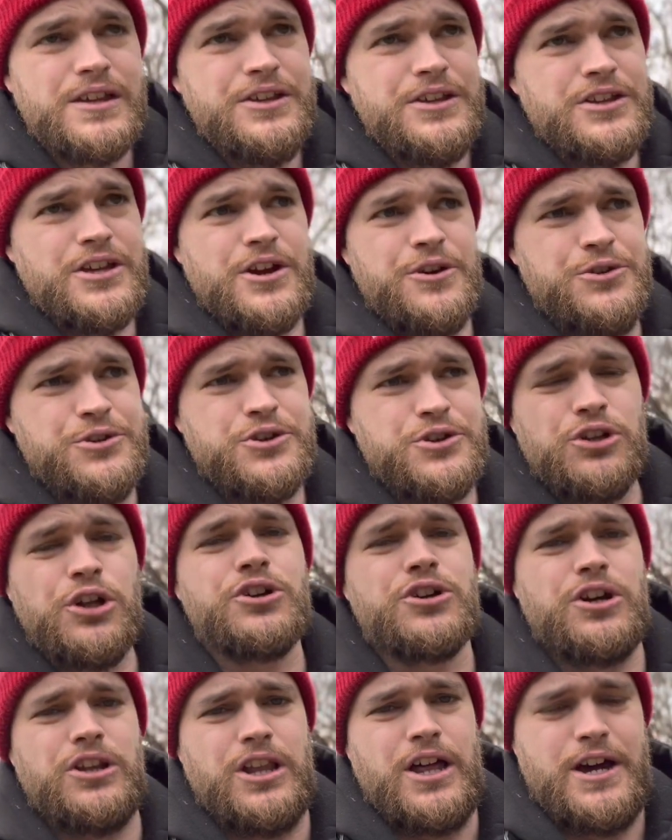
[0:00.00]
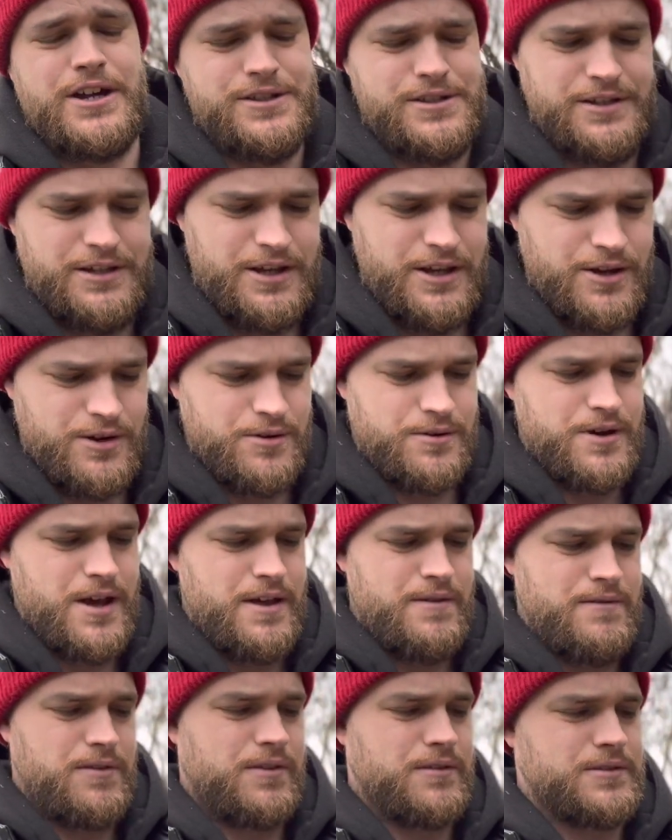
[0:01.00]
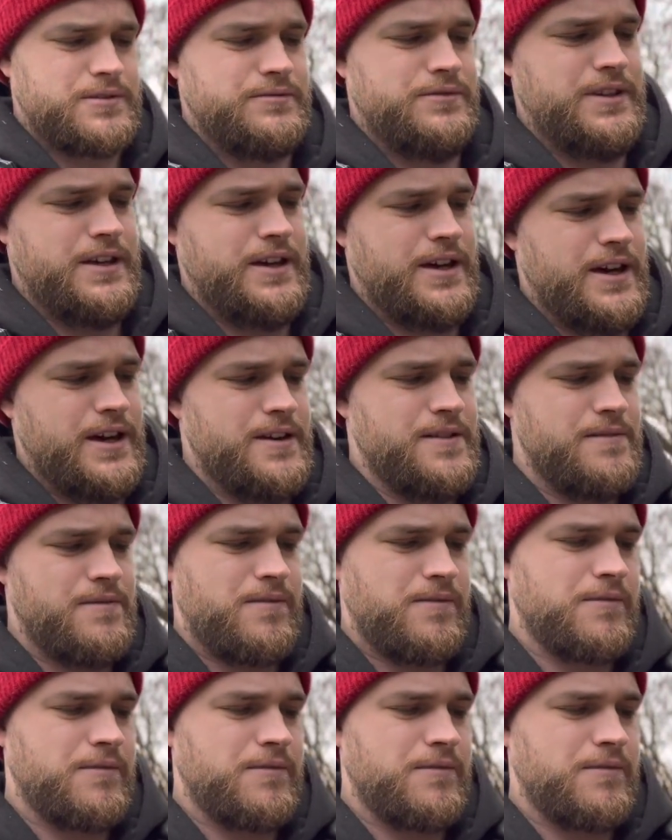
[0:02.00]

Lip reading: you know, you can look online, you know, the